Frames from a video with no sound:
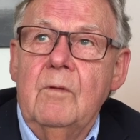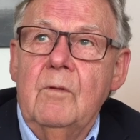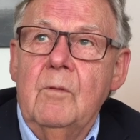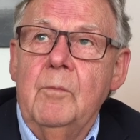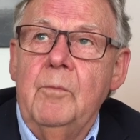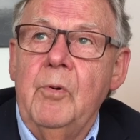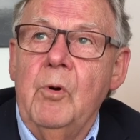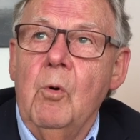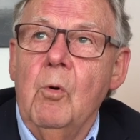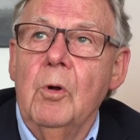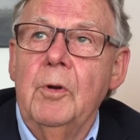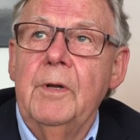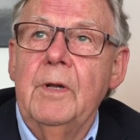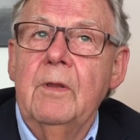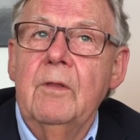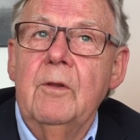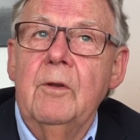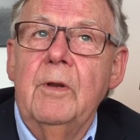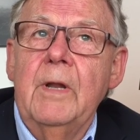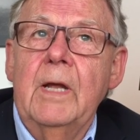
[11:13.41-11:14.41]
to
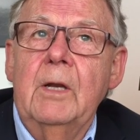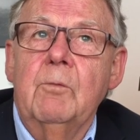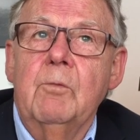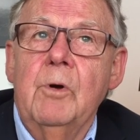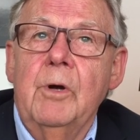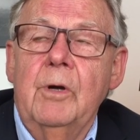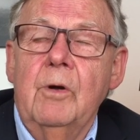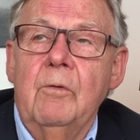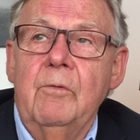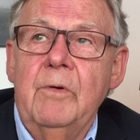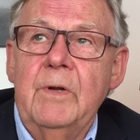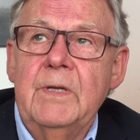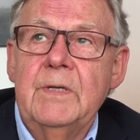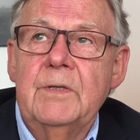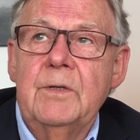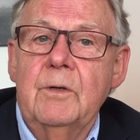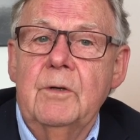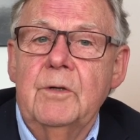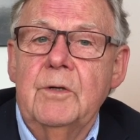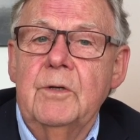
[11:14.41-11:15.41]
broaden the network of
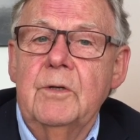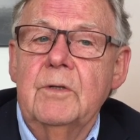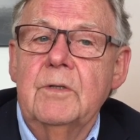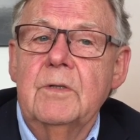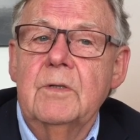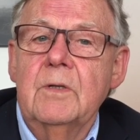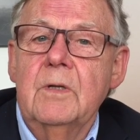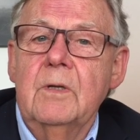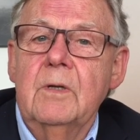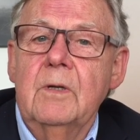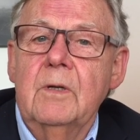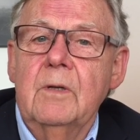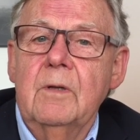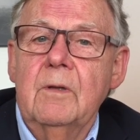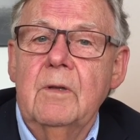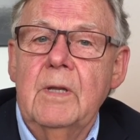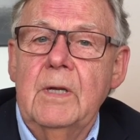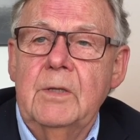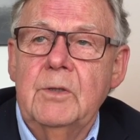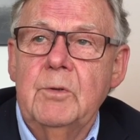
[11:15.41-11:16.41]
researchers uh,
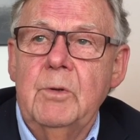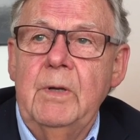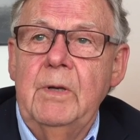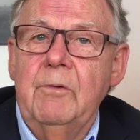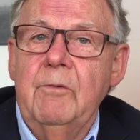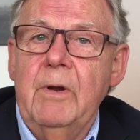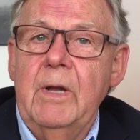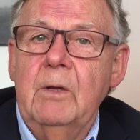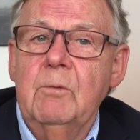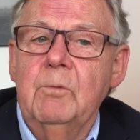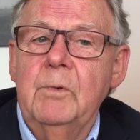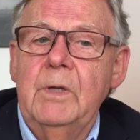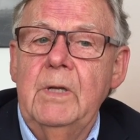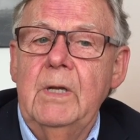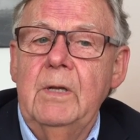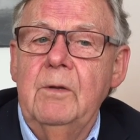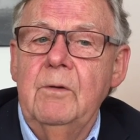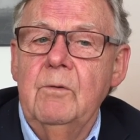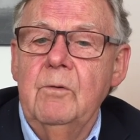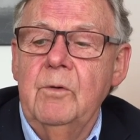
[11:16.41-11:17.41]
that you interact with
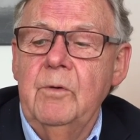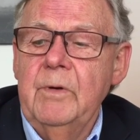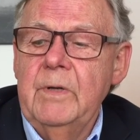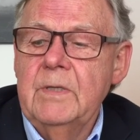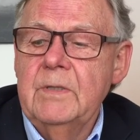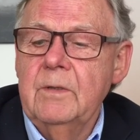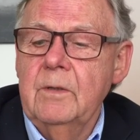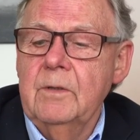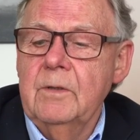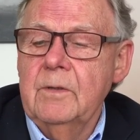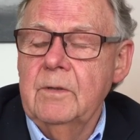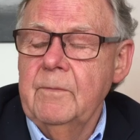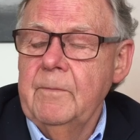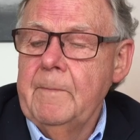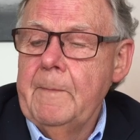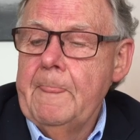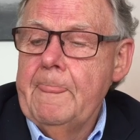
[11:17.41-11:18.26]
in your research.